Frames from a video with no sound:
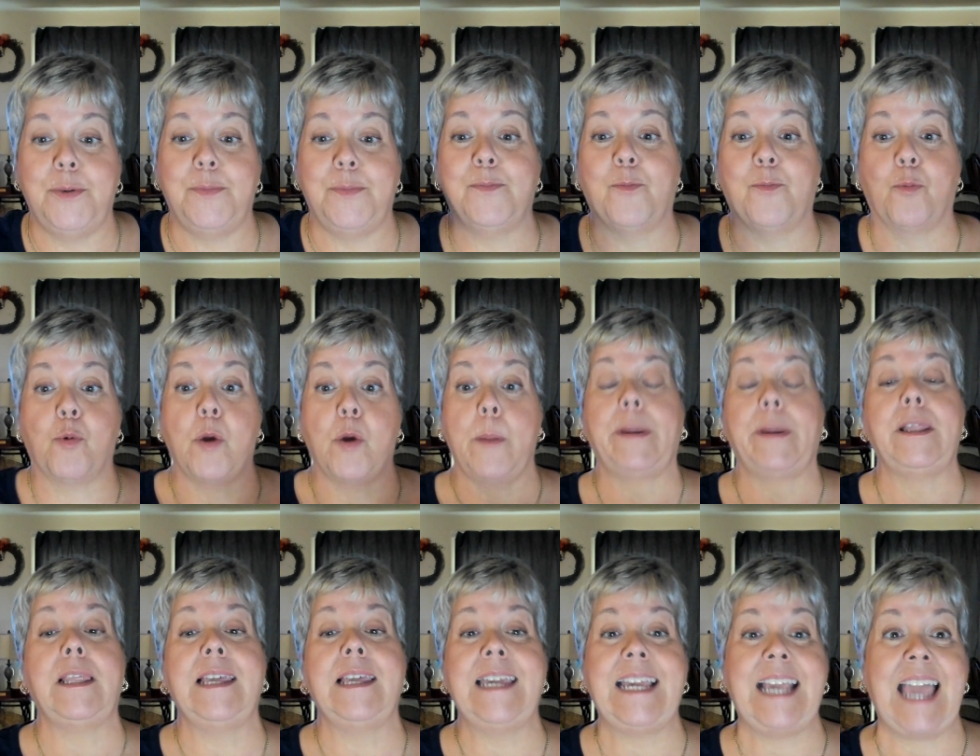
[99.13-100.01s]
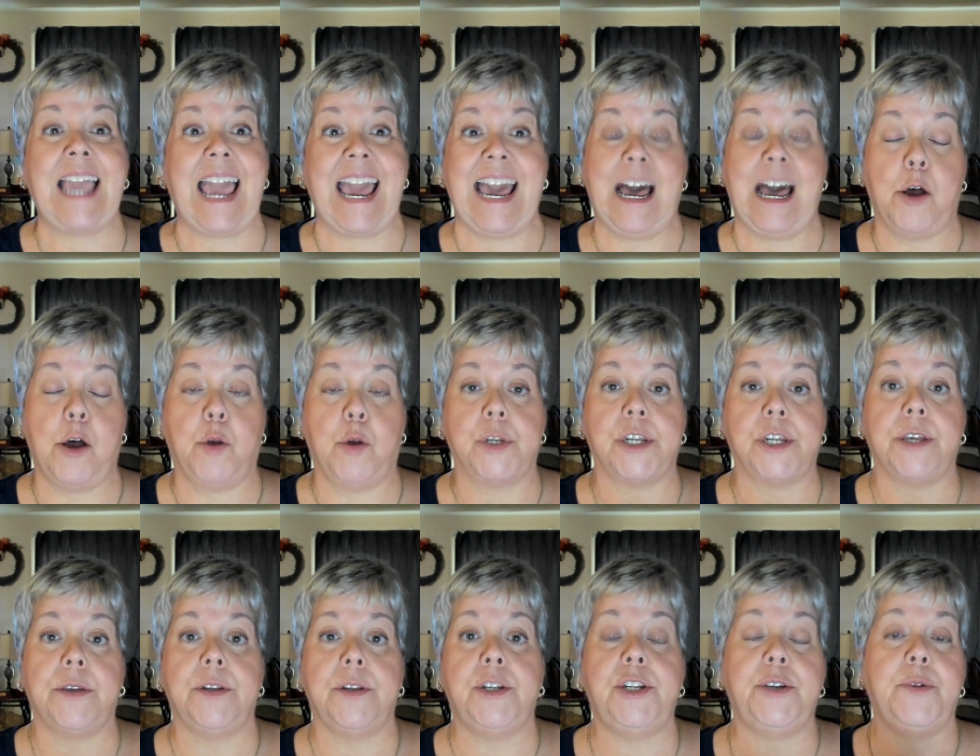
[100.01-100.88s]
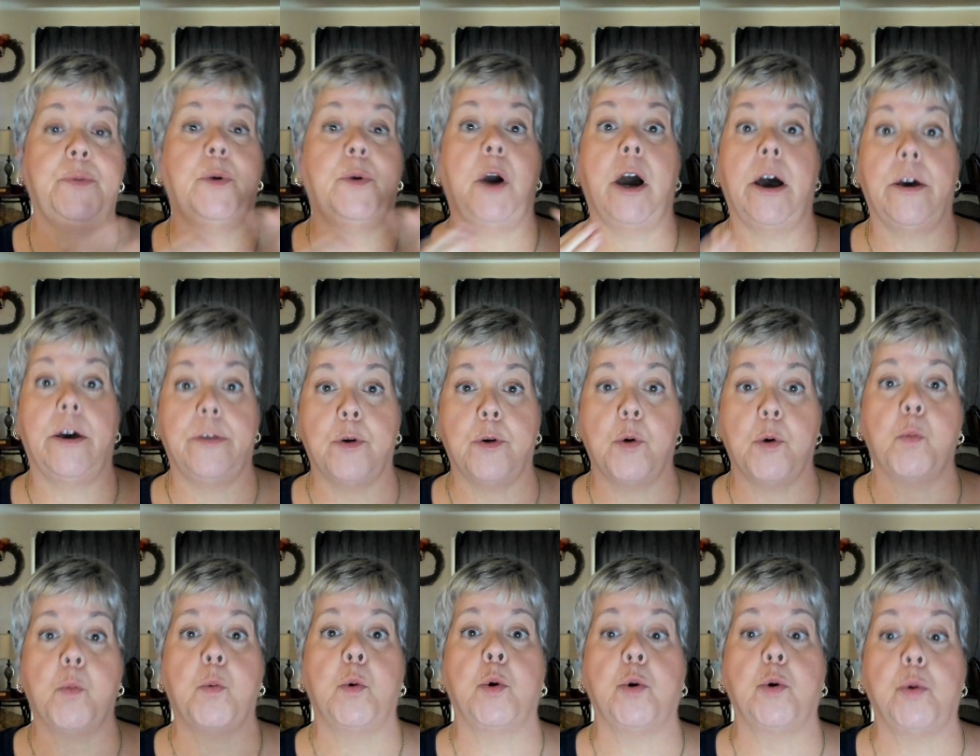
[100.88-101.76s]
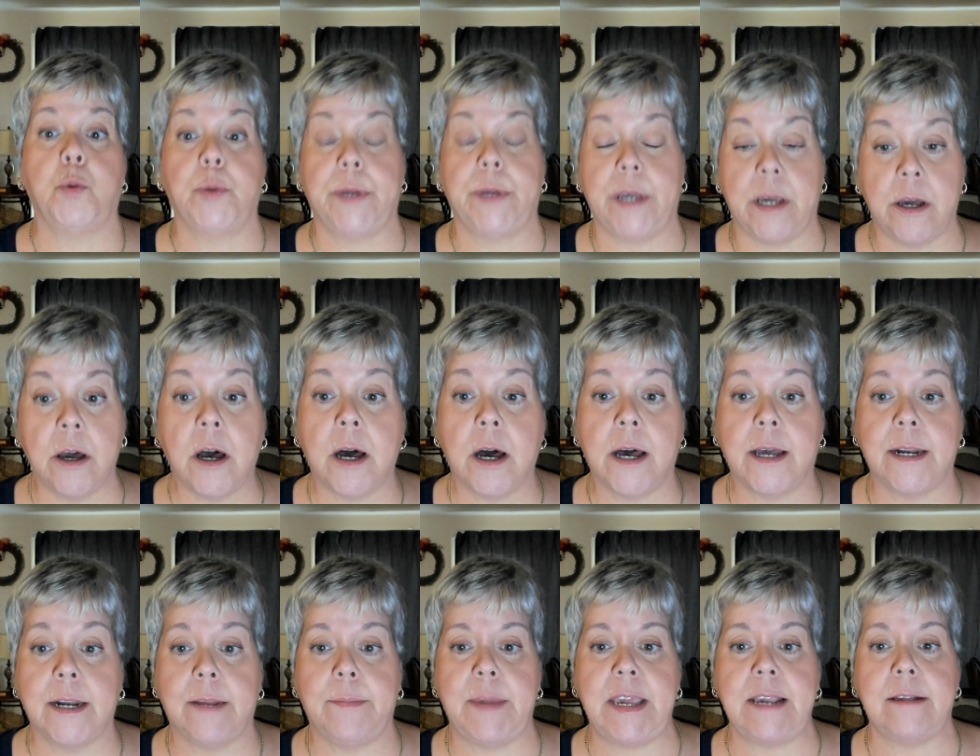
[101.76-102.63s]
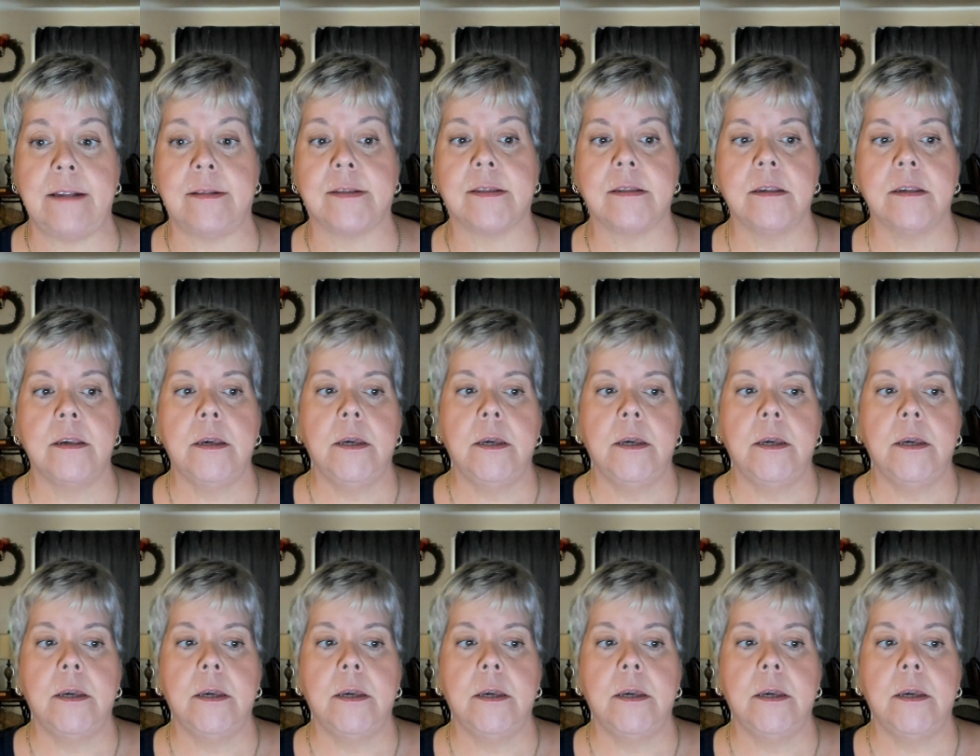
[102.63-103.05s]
rippling out to other world economies.